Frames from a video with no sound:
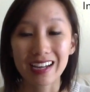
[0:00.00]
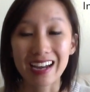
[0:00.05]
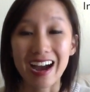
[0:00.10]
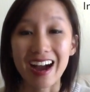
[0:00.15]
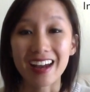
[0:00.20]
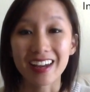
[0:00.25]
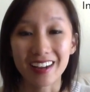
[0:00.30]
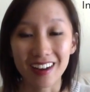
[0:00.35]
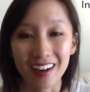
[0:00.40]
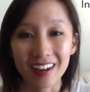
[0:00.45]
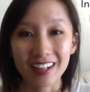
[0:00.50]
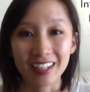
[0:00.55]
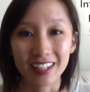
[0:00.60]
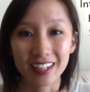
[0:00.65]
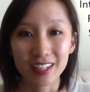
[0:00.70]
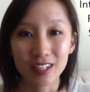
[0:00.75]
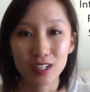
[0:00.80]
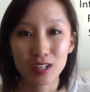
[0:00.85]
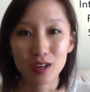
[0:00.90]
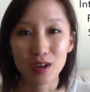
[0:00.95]

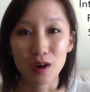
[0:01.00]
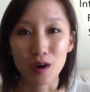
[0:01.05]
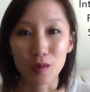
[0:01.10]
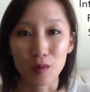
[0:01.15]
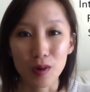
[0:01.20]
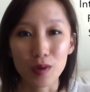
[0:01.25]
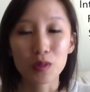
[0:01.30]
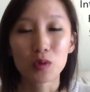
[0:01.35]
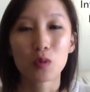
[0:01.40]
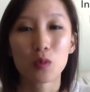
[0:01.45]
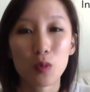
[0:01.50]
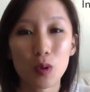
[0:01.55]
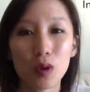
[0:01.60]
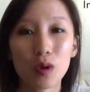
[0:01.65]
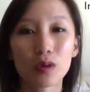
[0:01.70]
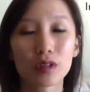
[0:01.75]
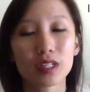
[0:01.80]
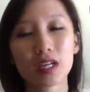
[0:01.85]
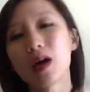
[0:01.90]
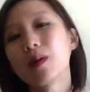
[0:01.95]
Kyani around the
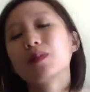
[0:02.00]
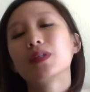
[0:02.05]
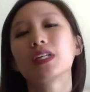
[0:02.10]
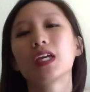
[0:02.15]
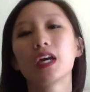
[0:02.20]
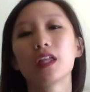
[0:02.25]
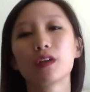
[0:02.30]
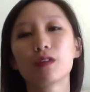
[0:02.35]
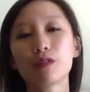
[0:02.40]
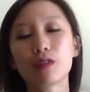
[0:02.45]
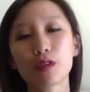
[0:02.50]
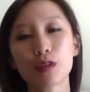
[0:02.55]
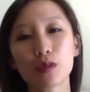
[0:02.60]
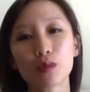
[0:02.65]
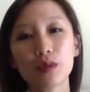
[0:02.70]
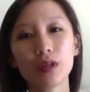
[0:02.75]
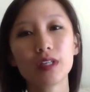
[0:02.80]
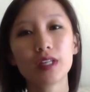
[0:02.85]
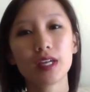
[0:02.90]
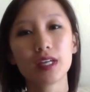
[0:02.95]
world come together for
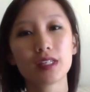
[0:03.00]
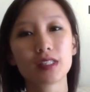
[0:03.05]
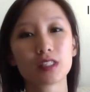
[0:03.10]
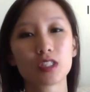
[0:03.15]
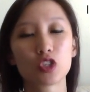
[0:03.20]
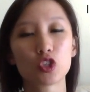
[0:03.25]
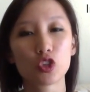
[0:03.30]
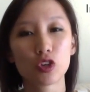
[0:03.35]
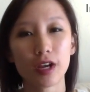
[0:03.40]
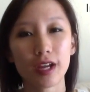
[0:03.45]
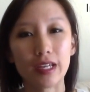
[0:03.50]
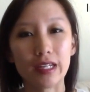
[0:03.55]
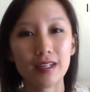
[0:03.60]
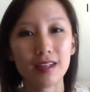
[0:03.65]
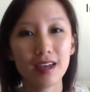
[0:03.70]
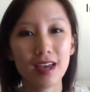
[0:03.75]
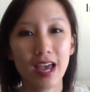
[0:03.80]
3 days to train.